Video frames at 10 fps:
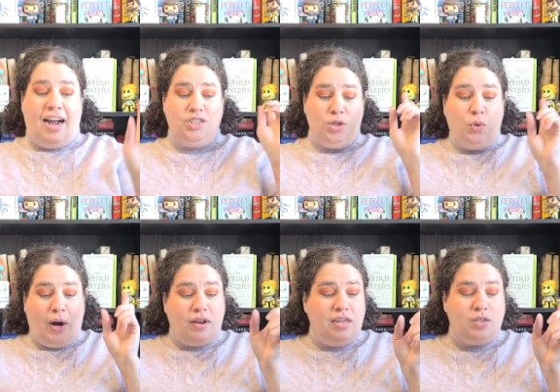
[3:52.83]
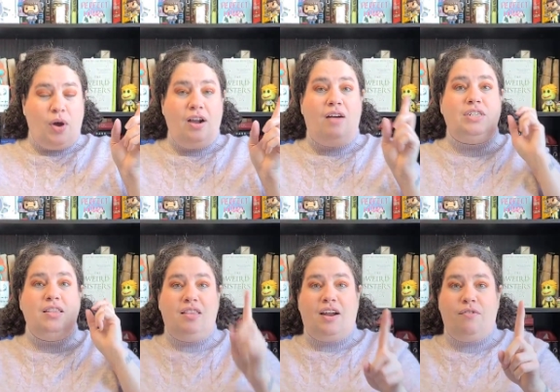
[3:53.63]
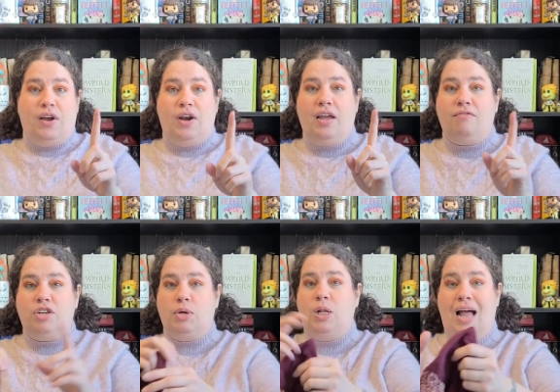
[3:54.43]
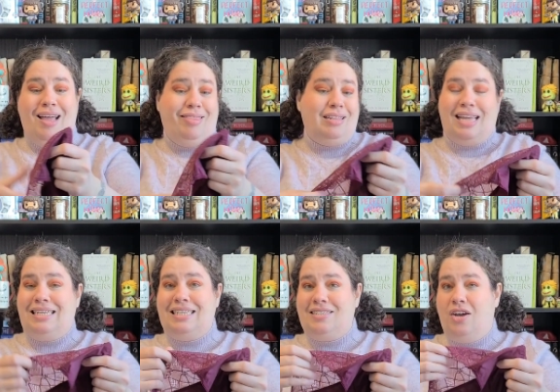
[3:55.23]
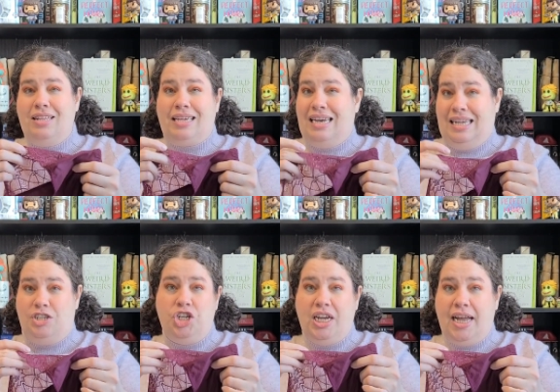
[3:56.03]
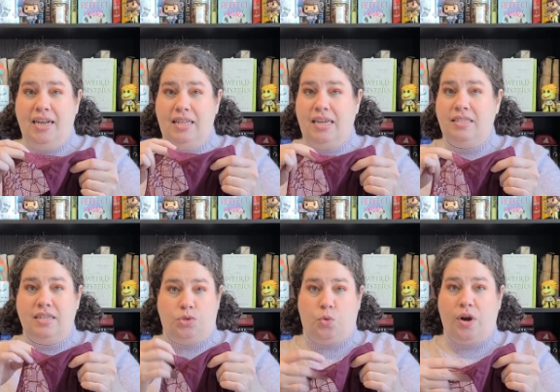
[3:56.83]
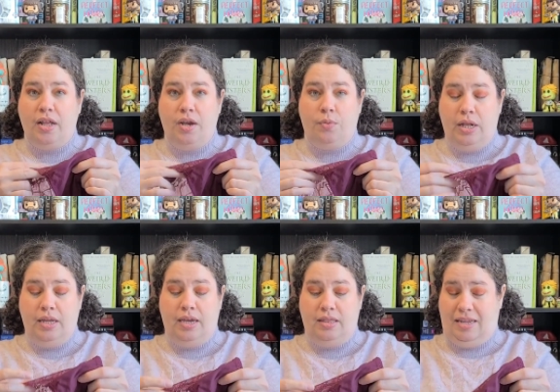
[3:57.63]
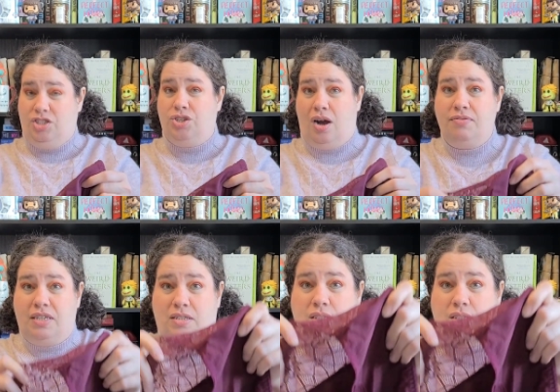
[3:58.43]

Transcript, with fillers: I do wear these quite often. They're very comfortable. The lace is not like an itchy kind of lace. It's really, really like soft and